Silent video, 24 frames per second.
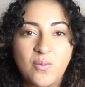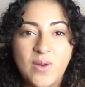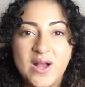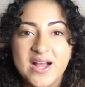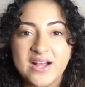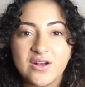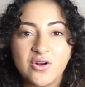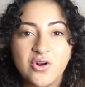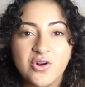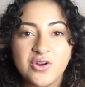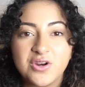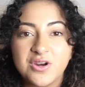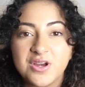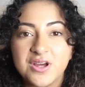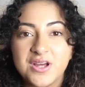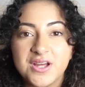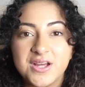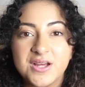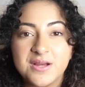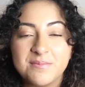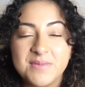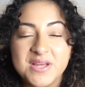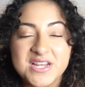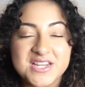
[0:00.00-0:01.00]
Whack on
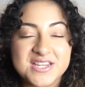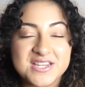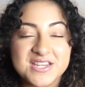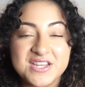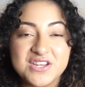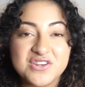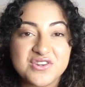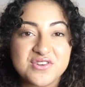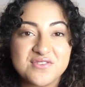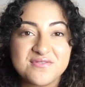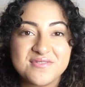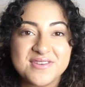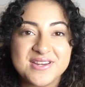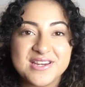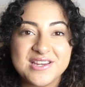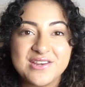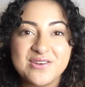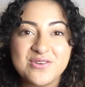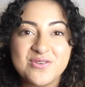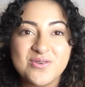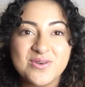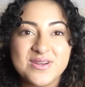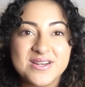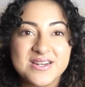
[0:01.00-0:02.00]
a meditation
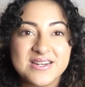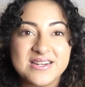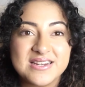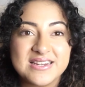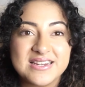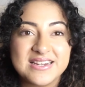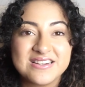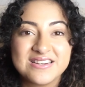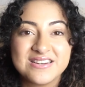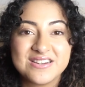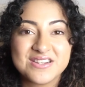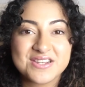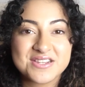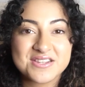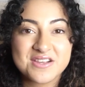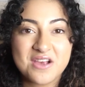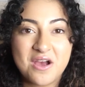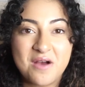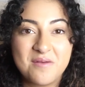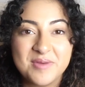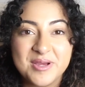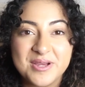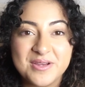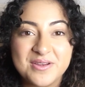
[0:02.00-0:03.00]
video and just
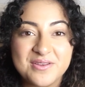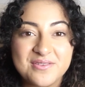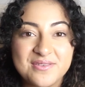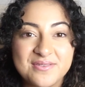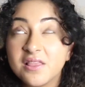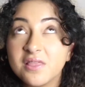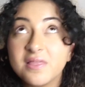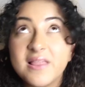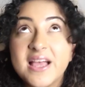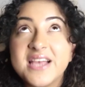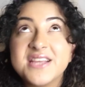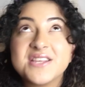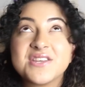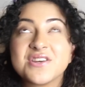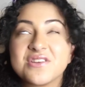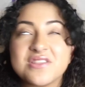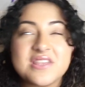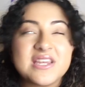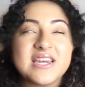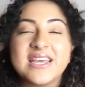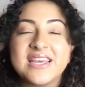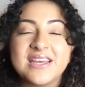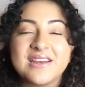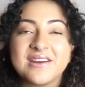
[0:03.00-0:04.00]
come out lighter
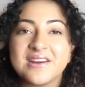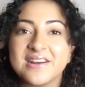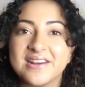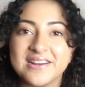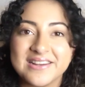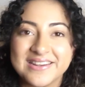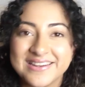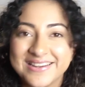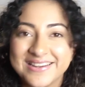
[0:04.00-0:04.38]
than air.